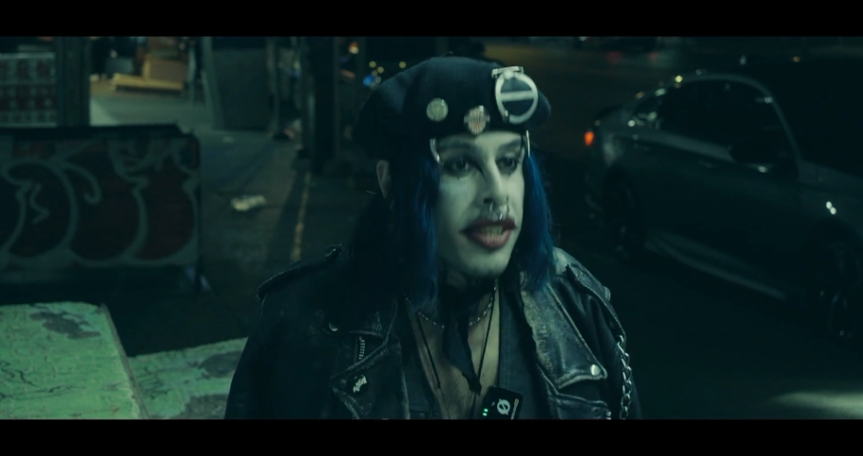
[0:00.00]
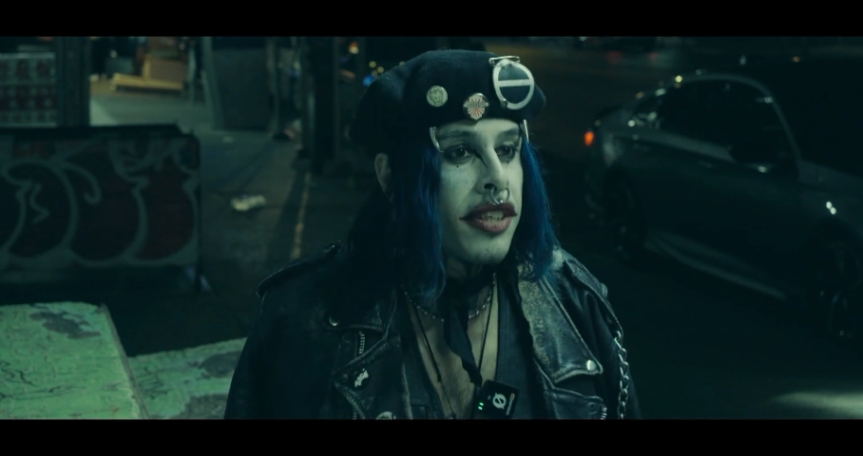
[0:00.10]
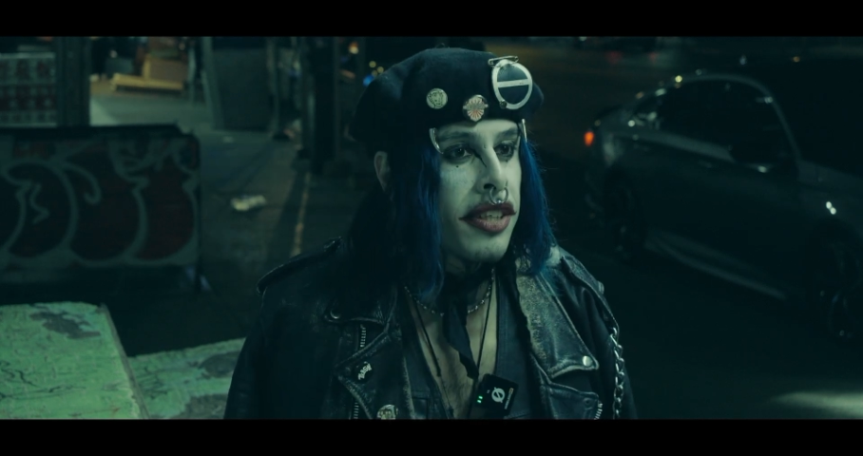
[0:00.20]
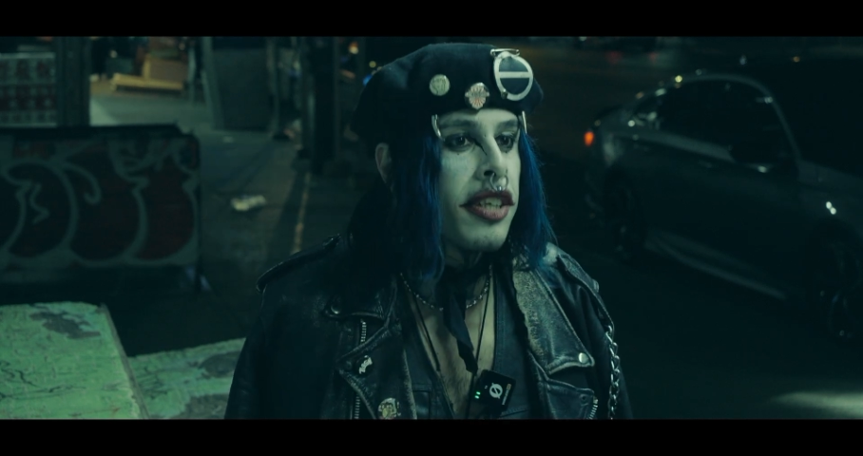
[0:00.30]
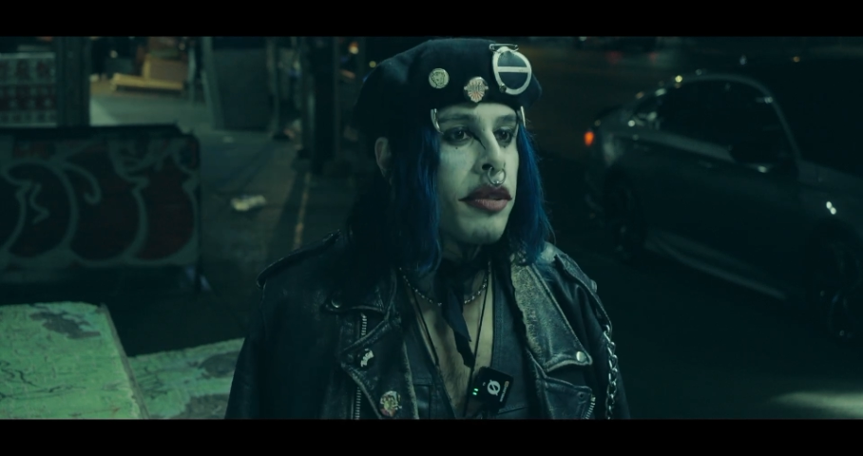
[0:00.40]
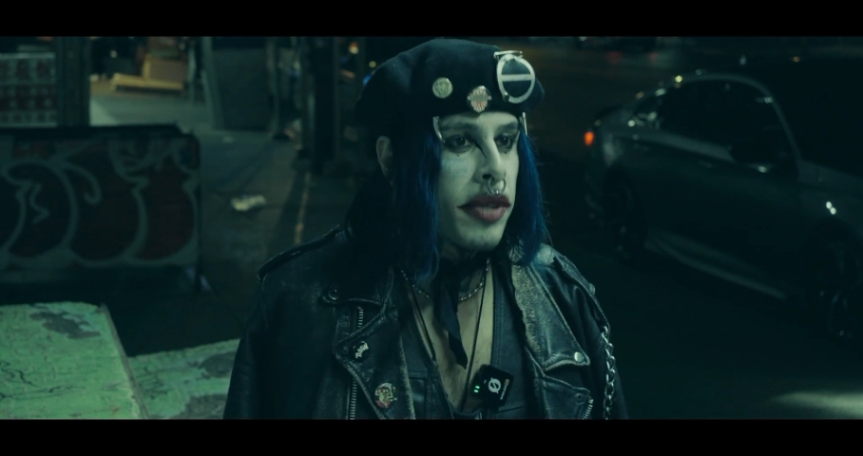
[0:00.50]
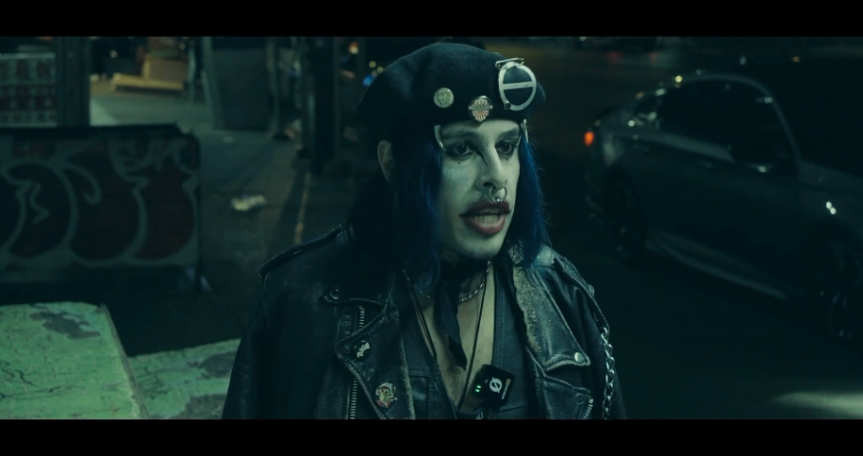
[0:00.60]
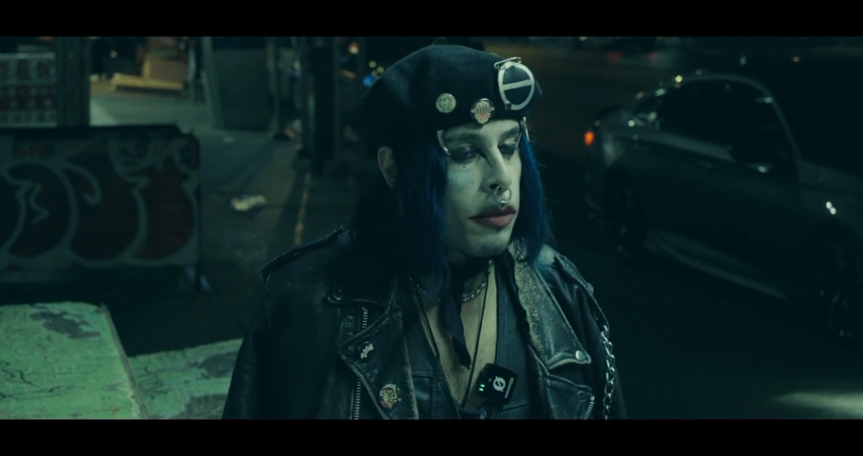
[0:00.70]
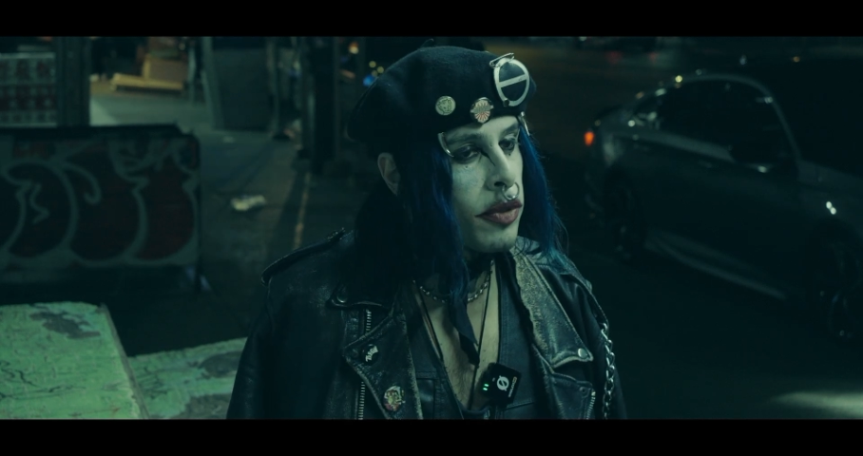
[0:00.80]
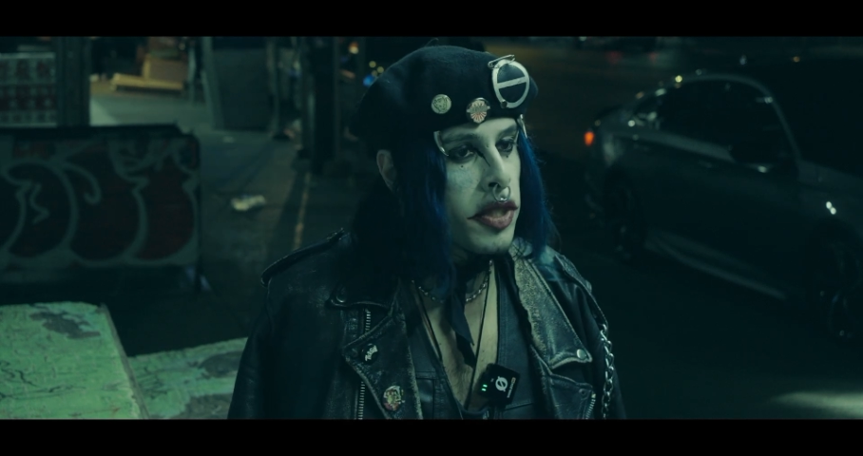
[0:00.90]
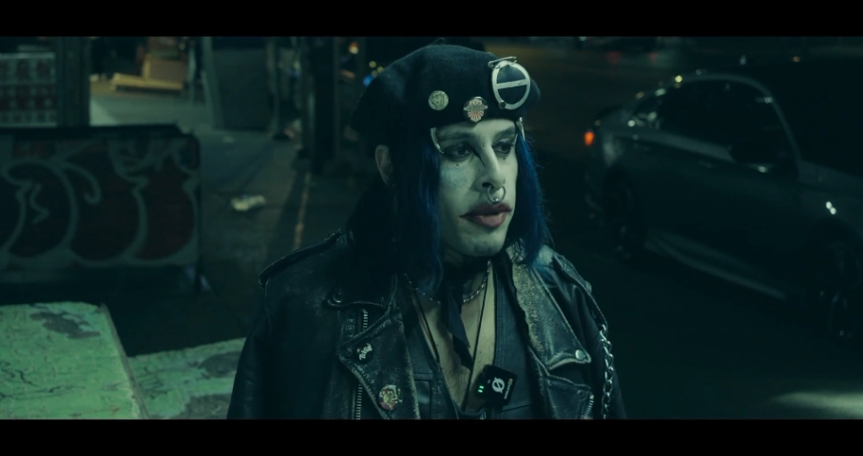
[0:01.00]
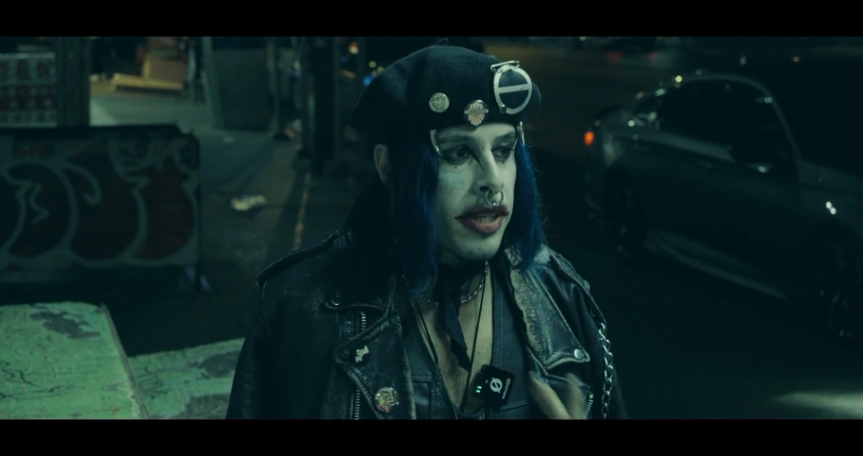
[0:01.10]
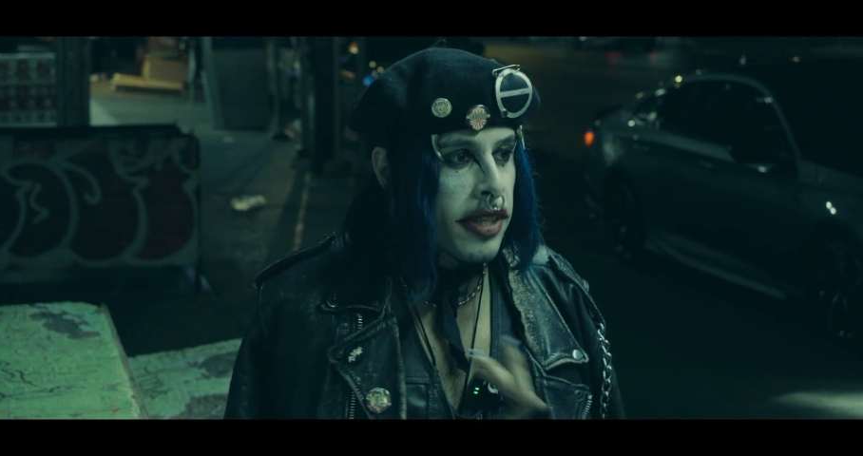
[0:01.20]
You know what I mean? I'm gonna respect